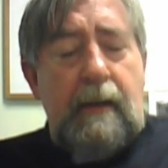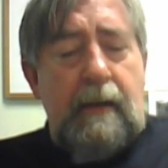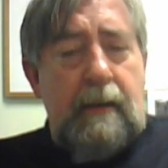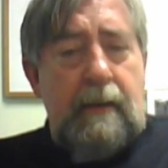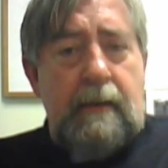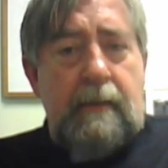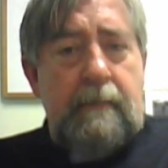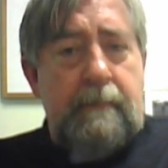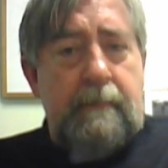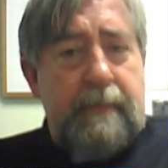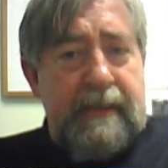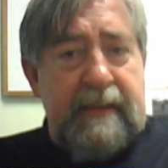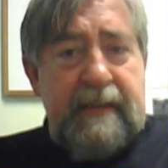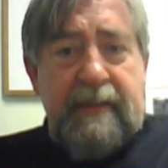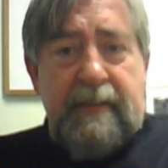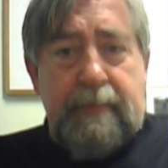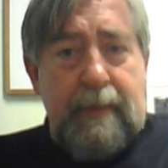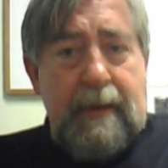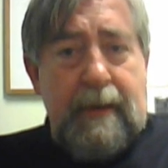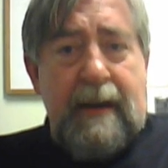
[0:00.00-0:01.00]
but
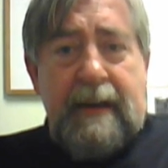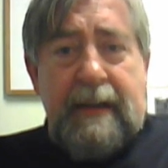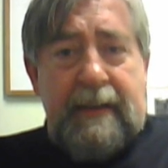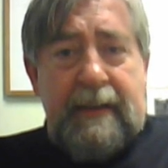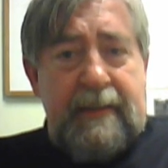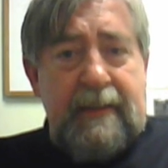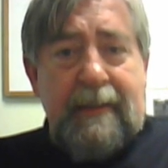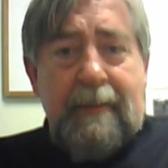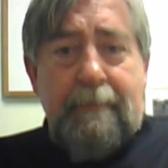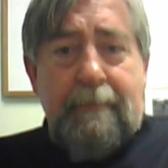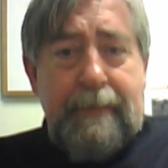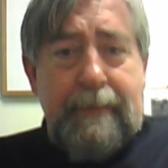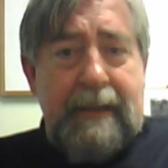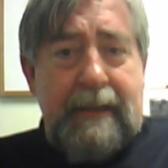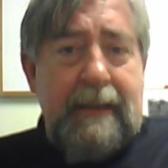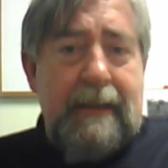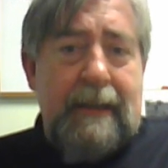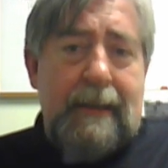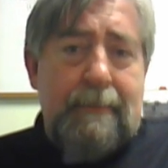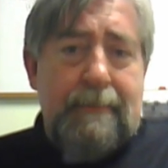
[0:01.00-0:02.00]
his body's a little
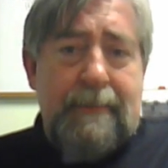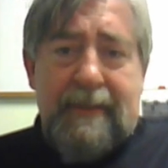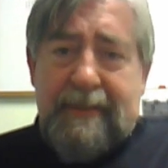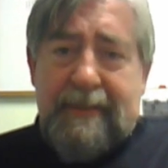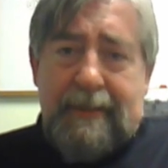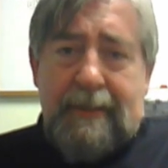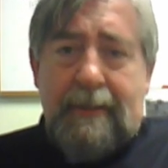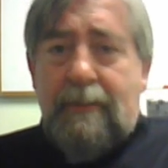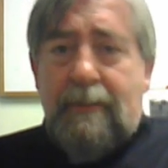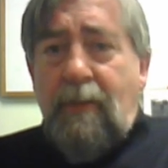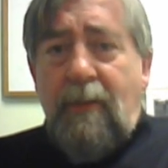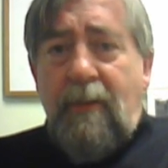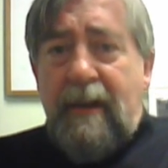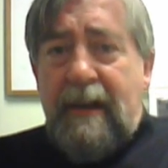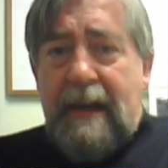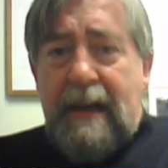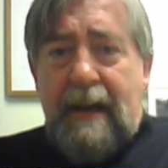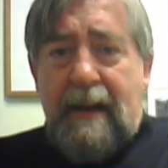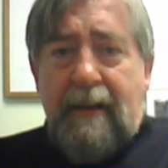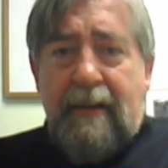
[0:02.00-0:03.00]
beat up, it's a little
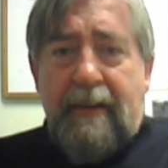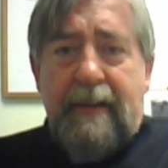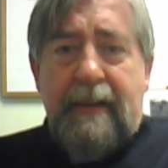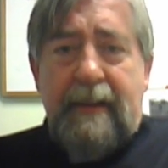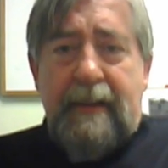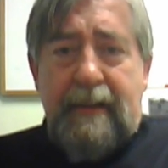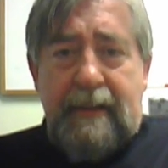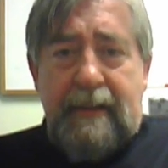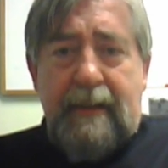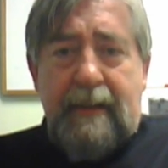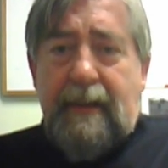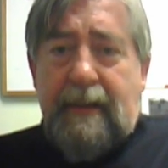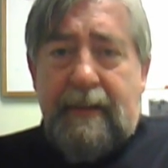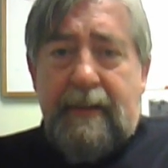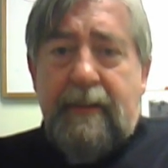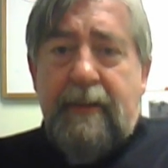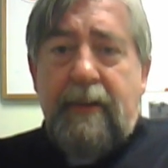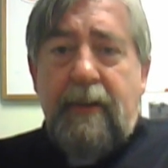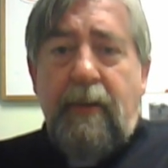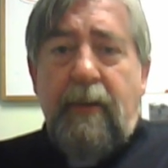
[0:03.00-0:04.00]
worn out.
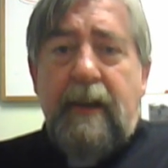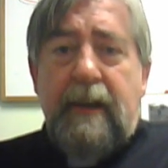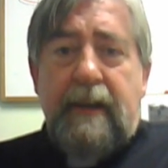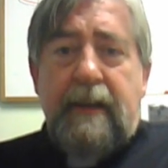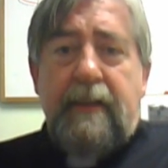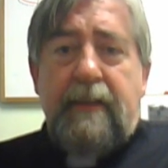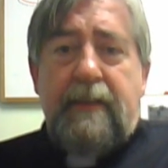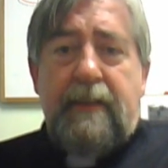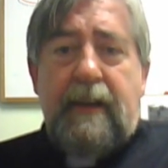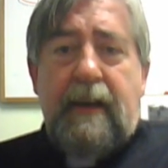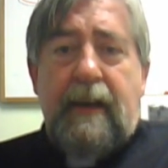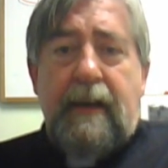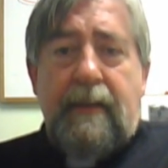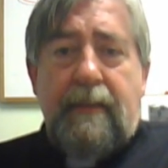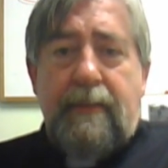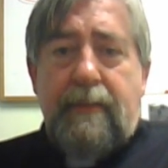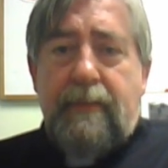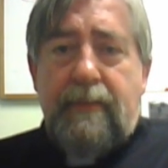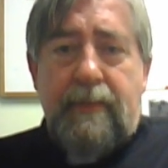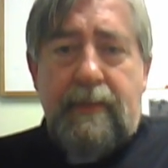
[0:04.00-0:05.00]
He enjoyed his
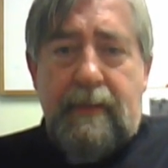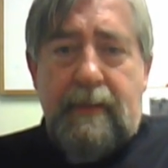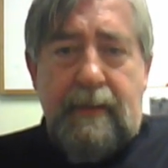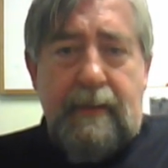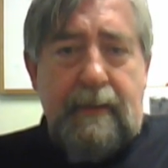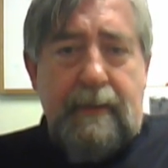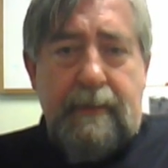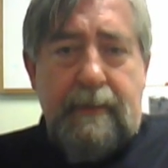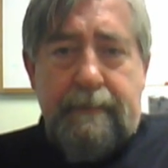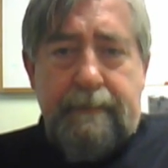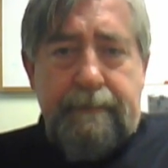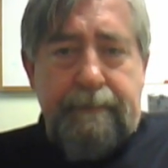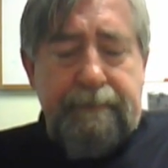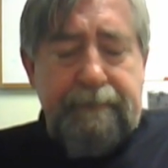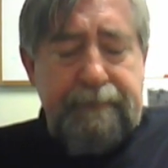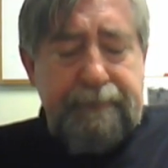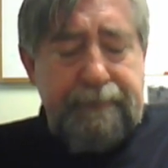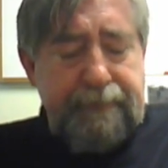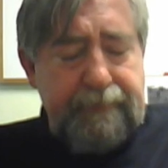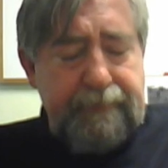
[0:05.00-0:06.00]
life. And